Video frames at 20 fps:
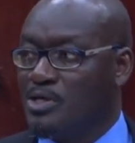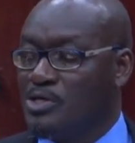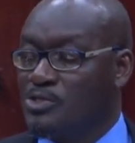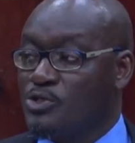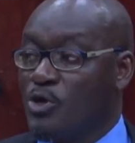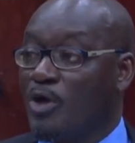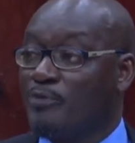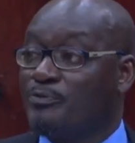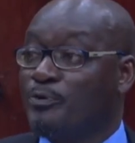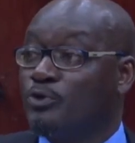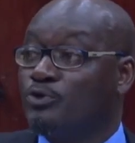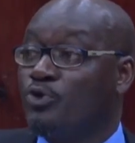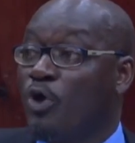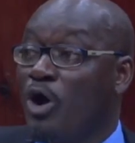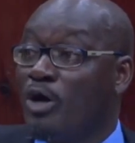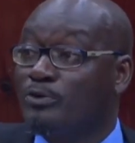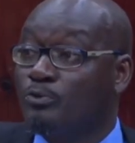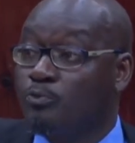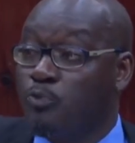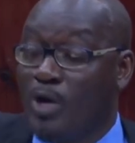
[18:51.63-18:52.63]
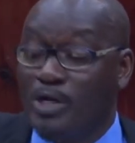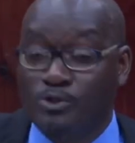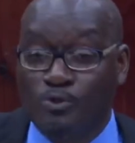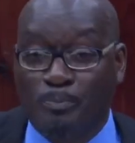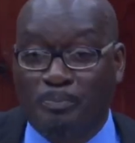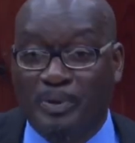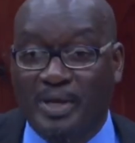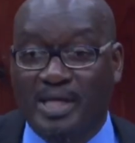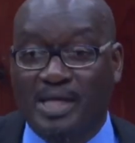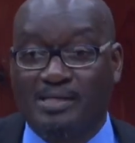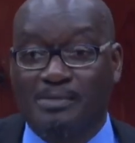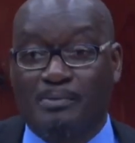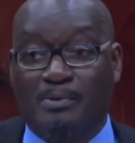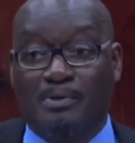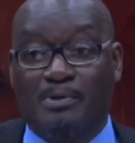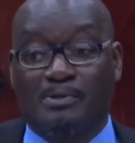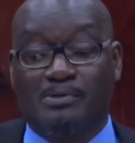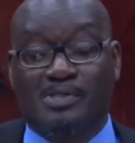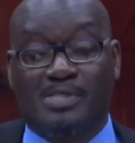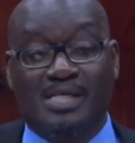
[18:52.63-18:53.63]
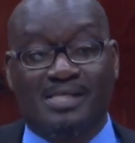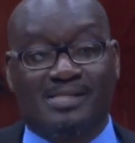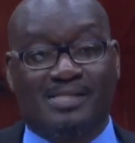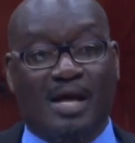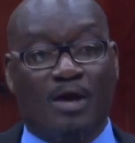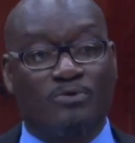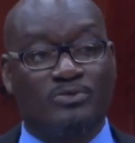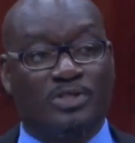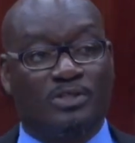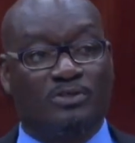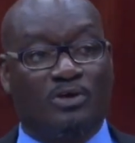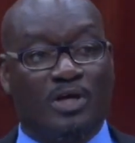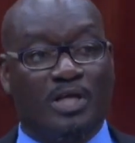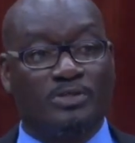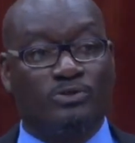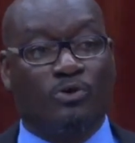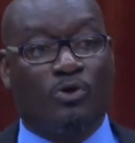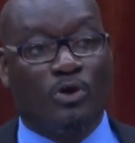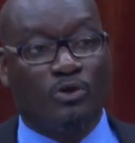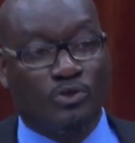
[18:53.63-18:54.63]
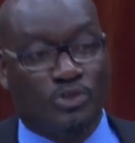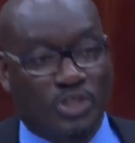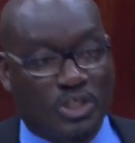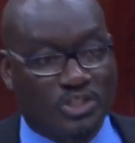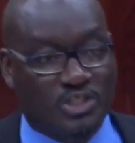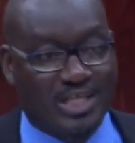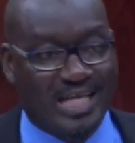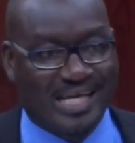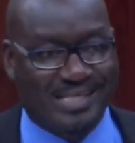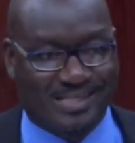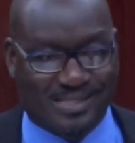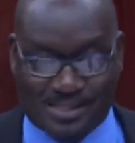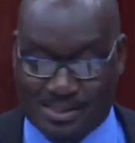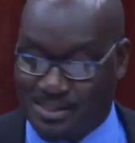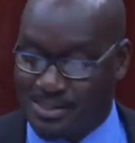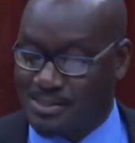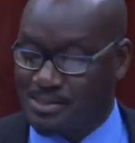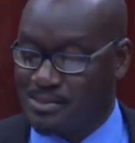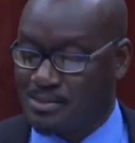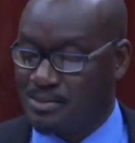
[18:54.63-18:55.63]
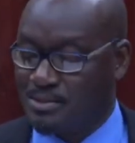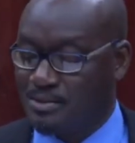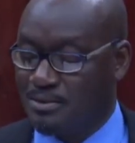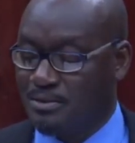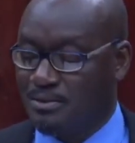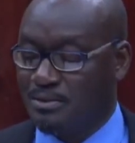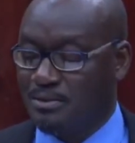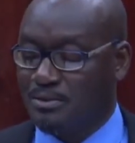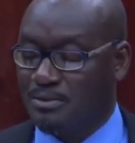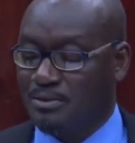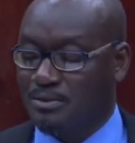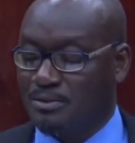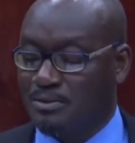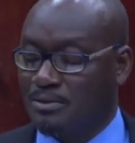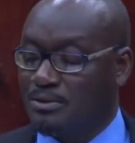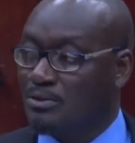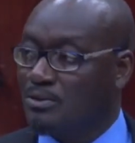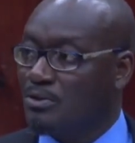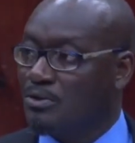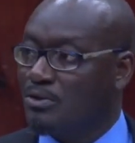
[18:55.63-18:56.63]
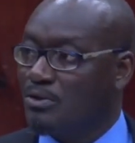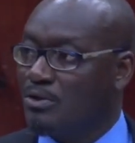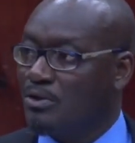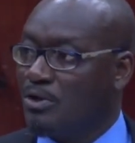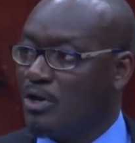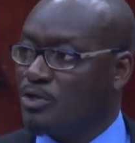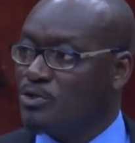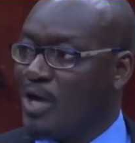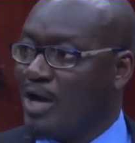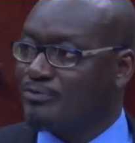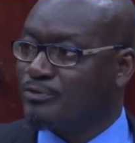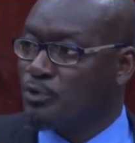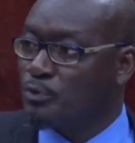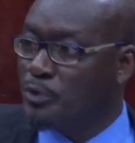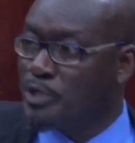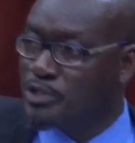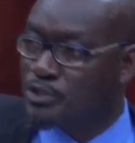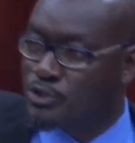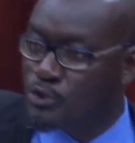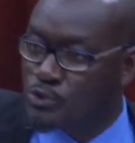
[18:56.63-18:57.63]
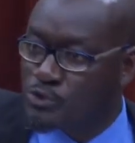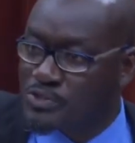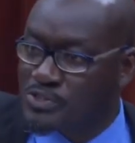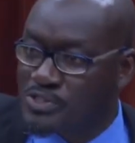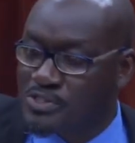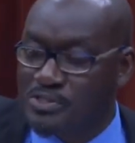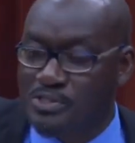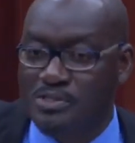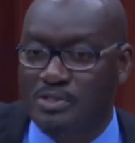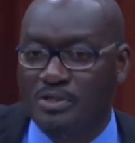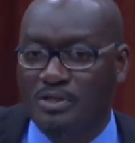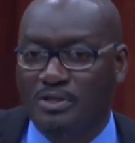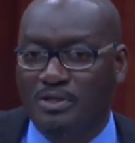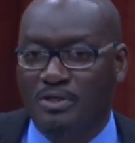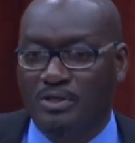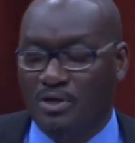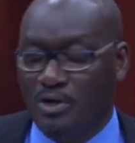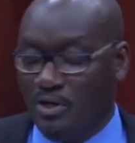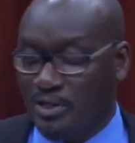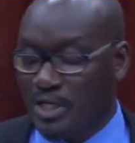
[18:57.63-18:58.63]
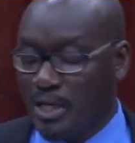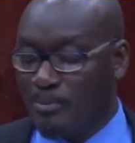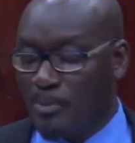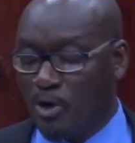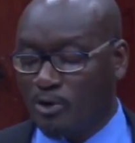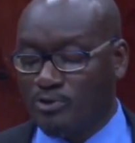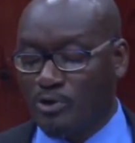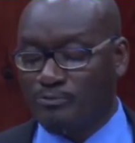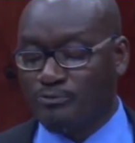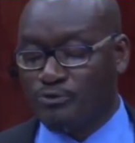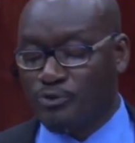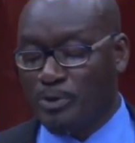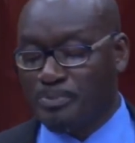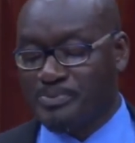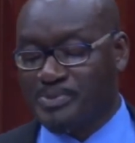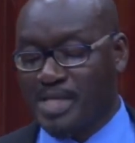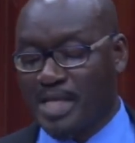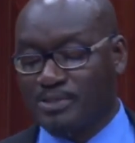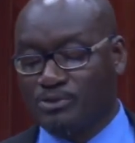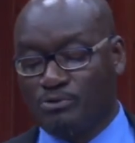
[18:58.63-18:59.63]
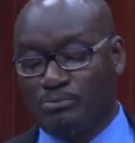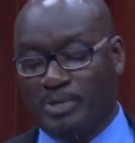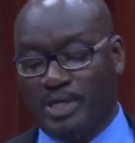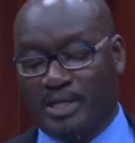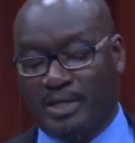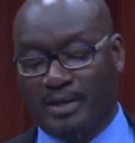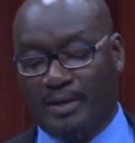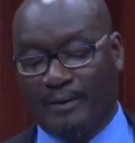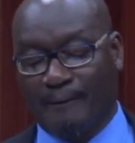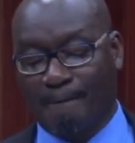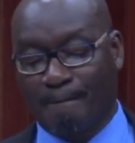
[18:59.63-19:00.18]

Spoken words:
So if you don't want to pay the $6,000, you go to church less. Or you have to reduce on the amount of trips that you make.